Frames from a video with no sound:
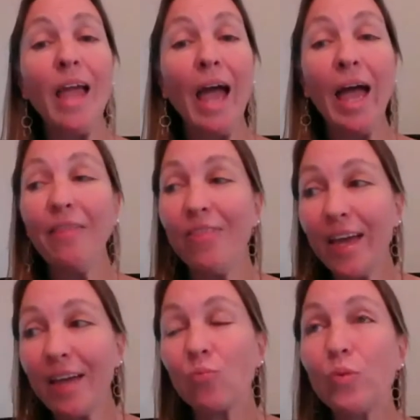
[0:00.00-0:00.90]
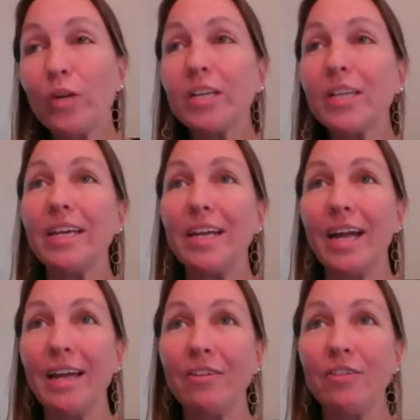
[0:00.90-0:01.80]
and then really get a
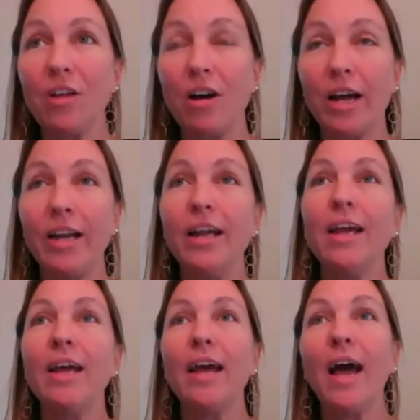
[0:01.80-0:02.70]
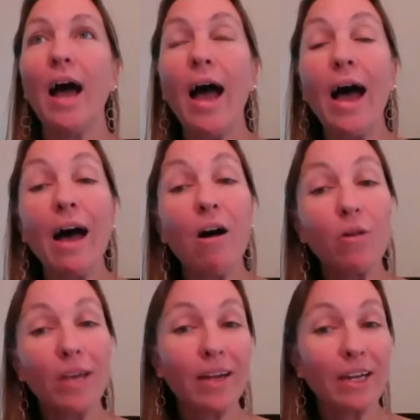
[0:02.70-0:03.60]
handle on how
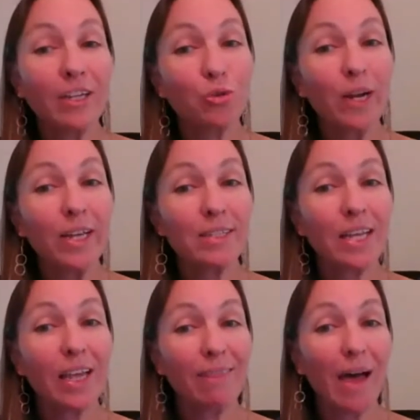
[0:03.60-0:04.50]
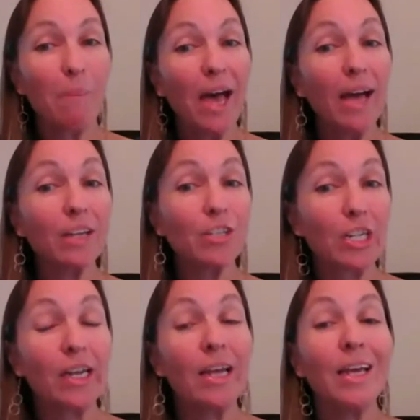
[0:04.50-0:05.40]
can I translate that
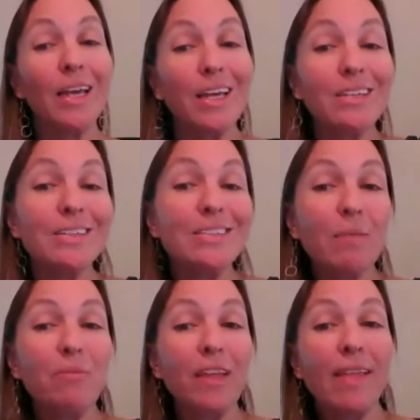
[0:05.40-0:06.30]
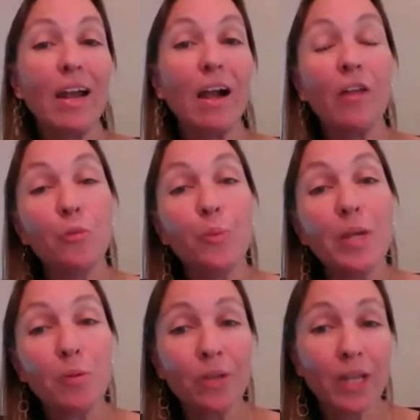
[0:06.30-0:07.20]
passion into something that other
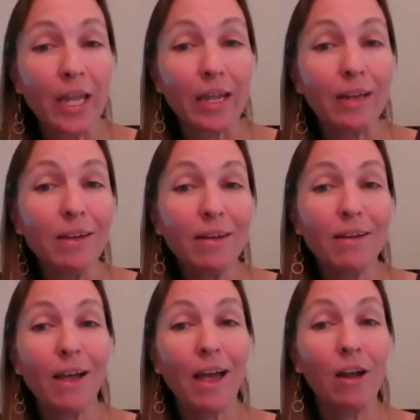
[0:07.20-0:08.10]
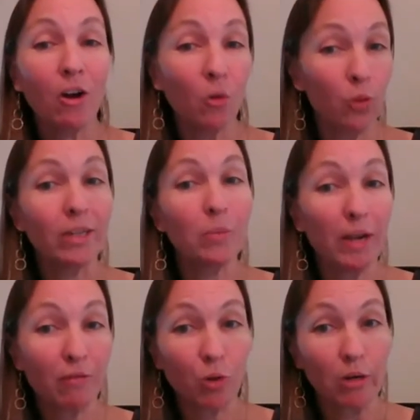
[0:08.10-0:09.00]
people need and are willing to
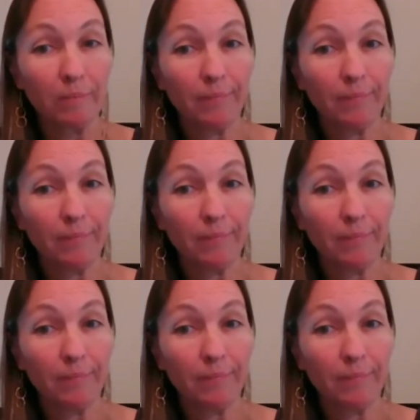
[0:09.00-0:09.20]
pay for.